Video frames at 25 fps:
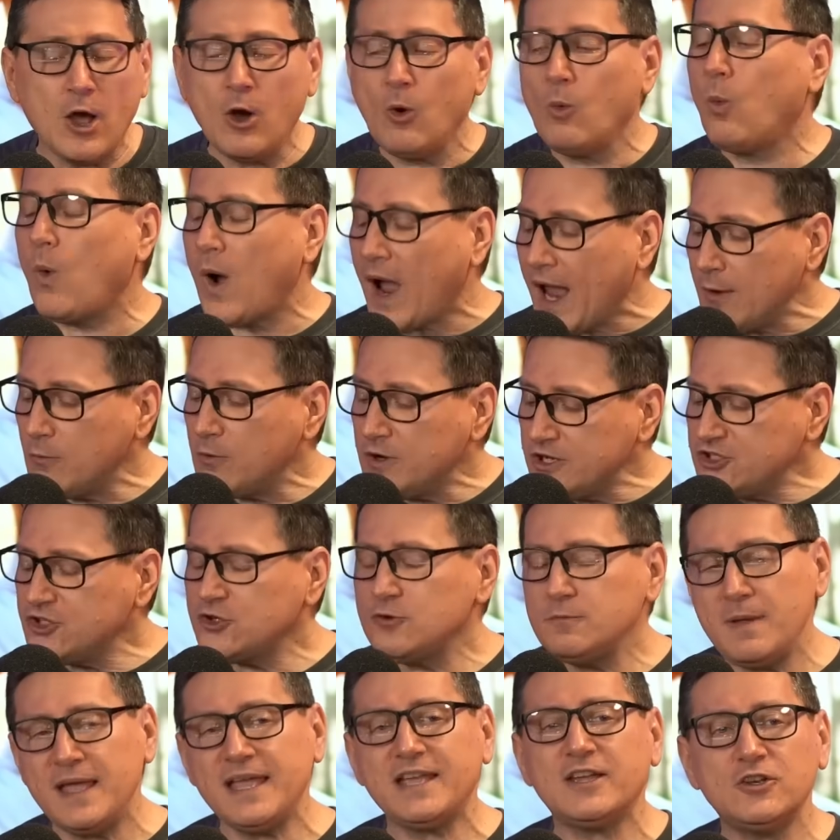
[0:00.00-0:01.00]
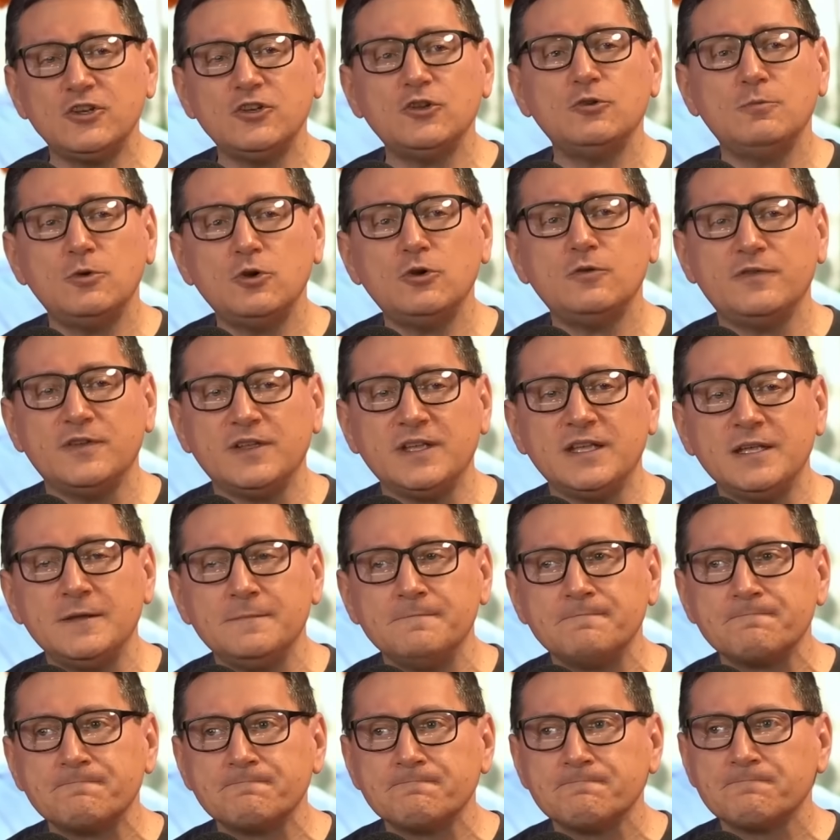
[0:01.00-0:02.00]
Why would you make a new movie
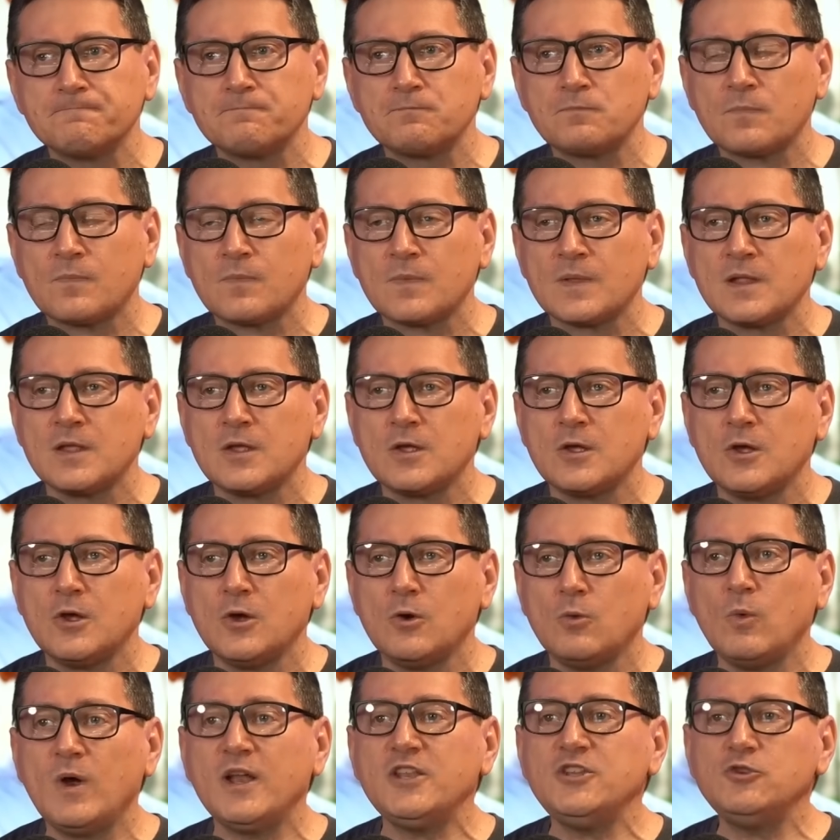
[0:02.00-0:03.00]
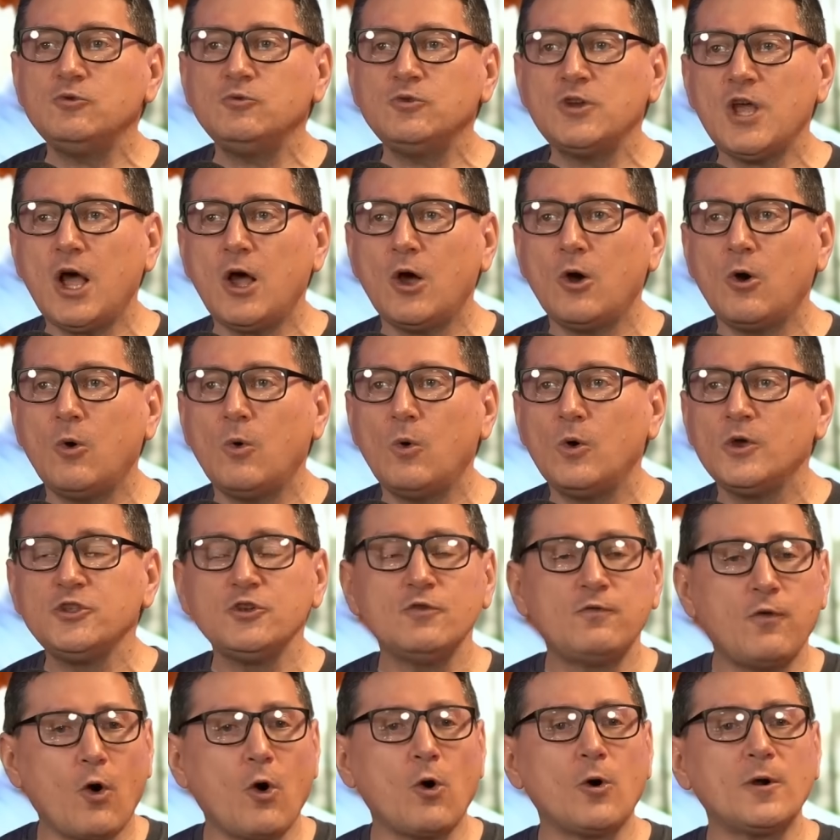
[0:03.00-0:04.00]
when you know
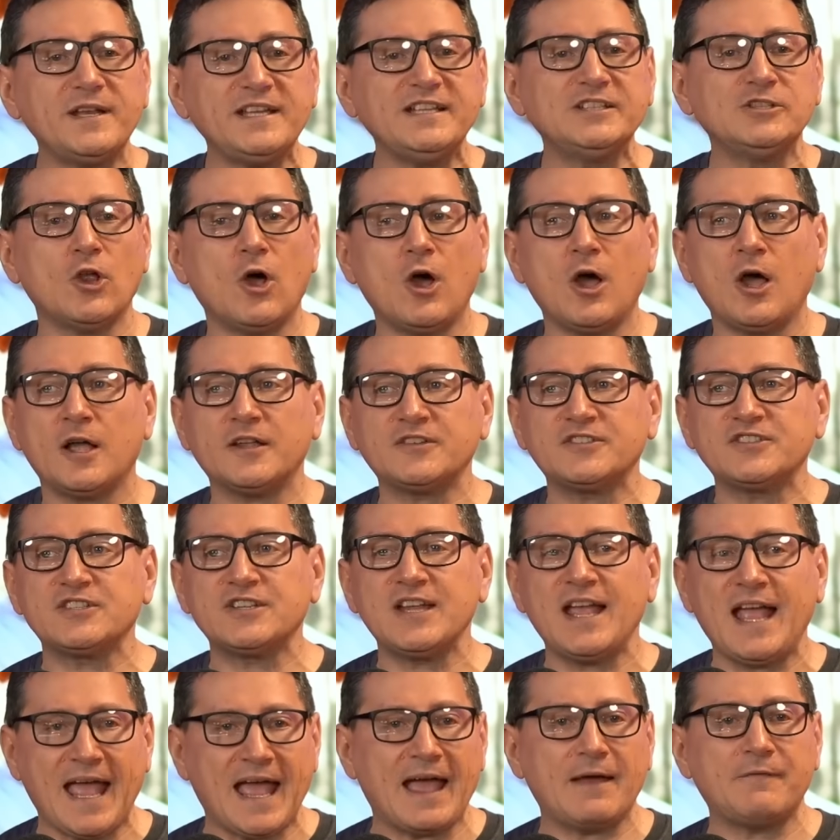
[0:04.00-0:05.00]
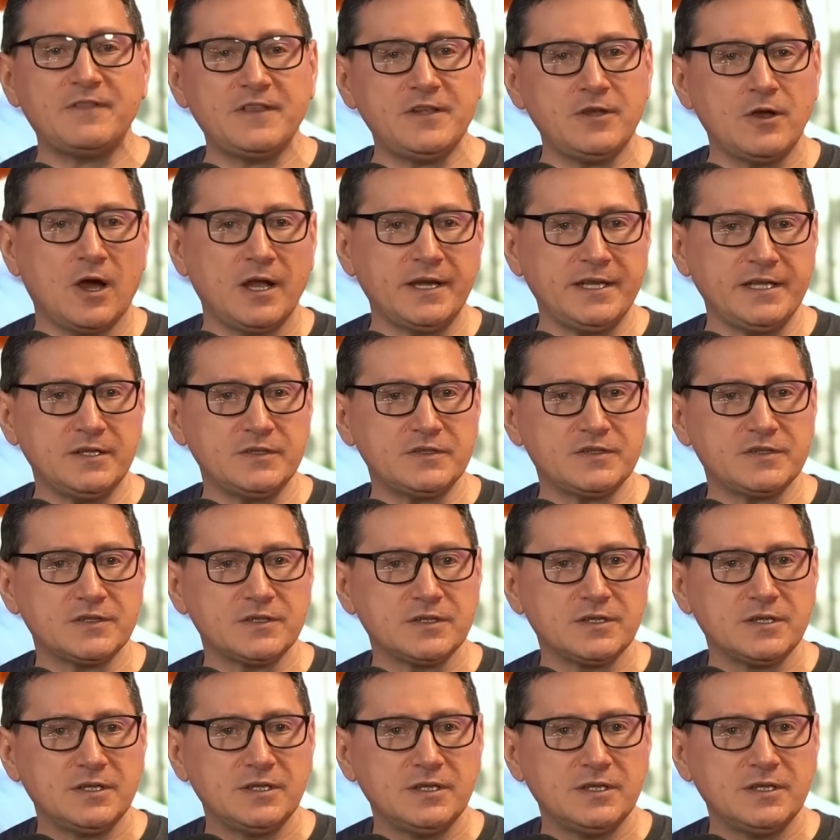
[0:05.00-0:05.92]
you've already lost half the audience?